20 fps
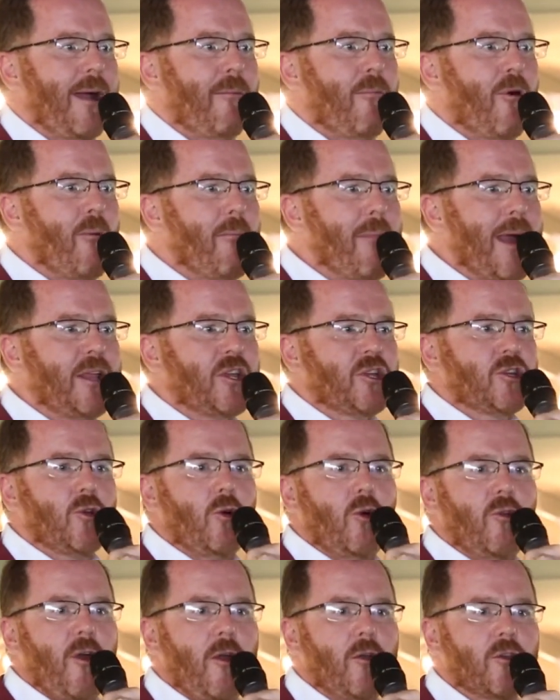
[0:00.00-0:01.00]
and we'll make
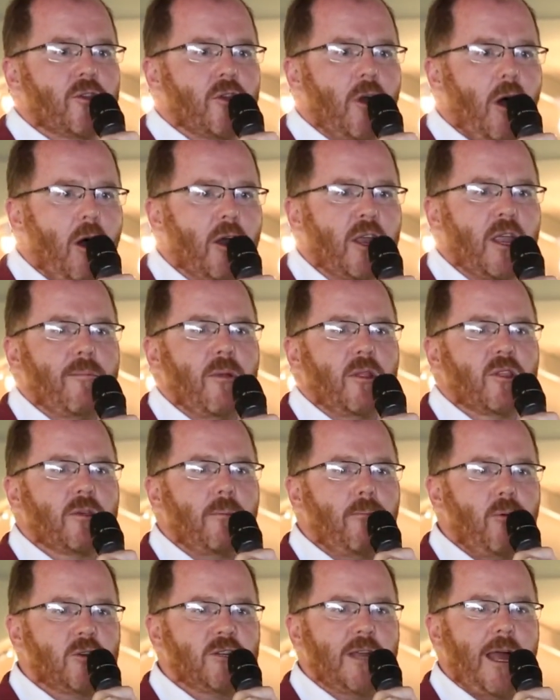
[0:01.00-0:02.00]
sure those arguments are
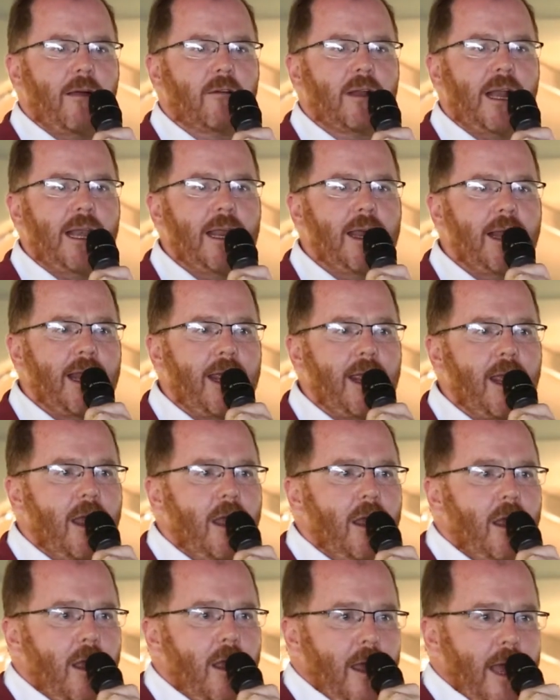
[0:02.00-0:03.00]
put out clearly
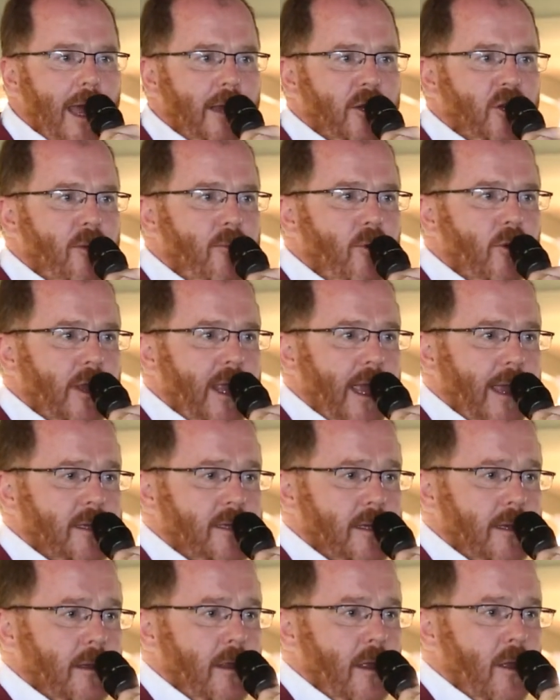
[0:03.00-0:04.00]
and
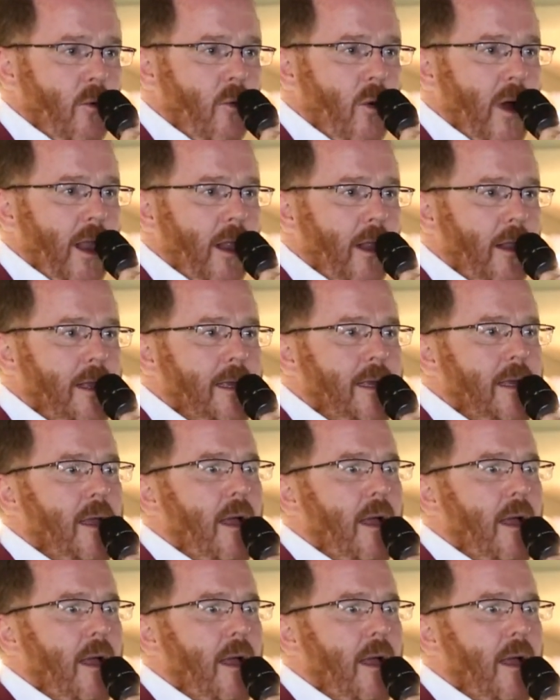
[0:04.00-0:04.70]
communicated well.